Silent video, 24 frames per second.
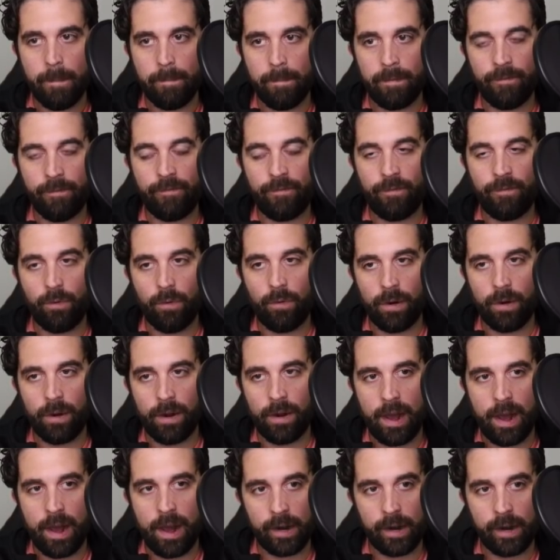
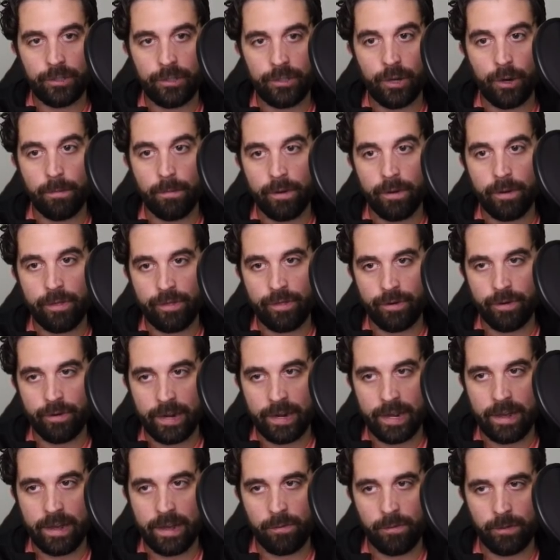before October
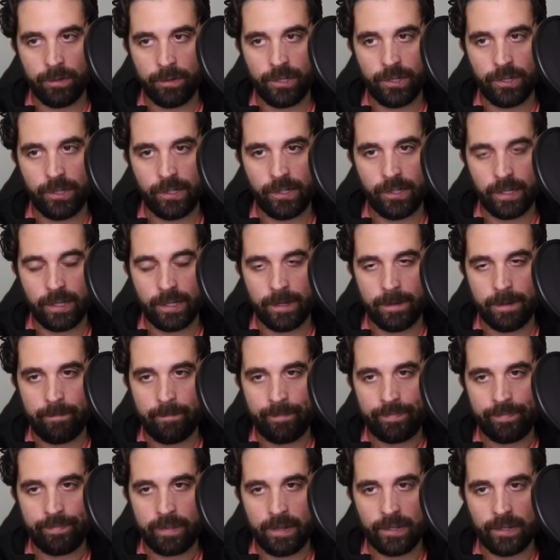30th, which is a
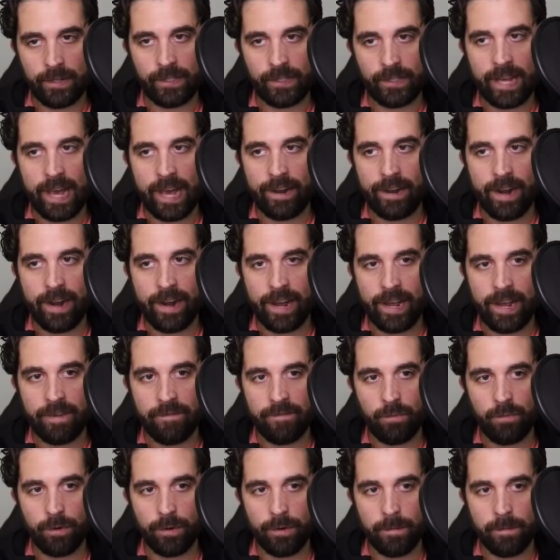Saturday if
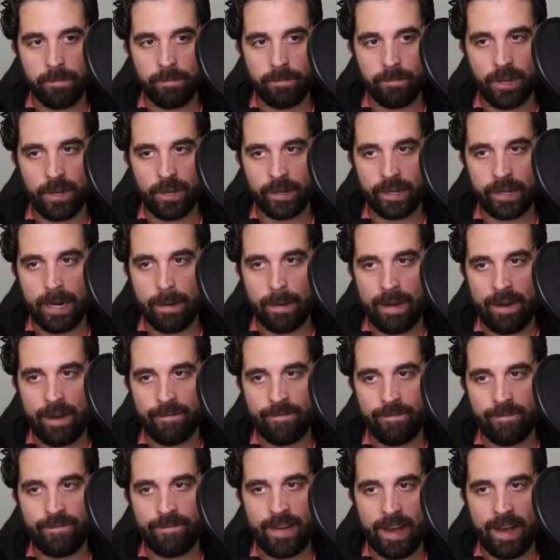we're talking about
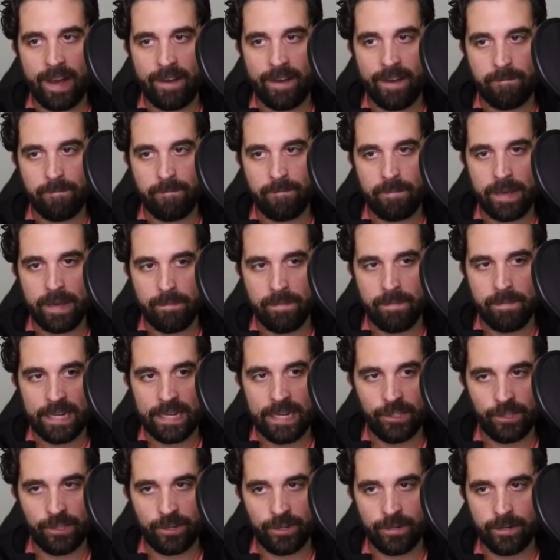5 p.m.
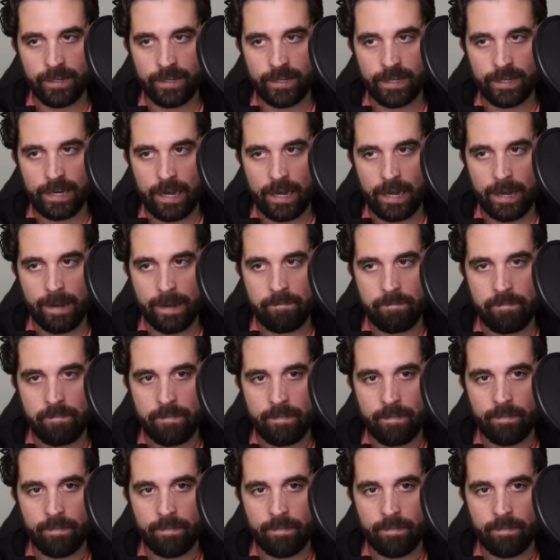Eastern time.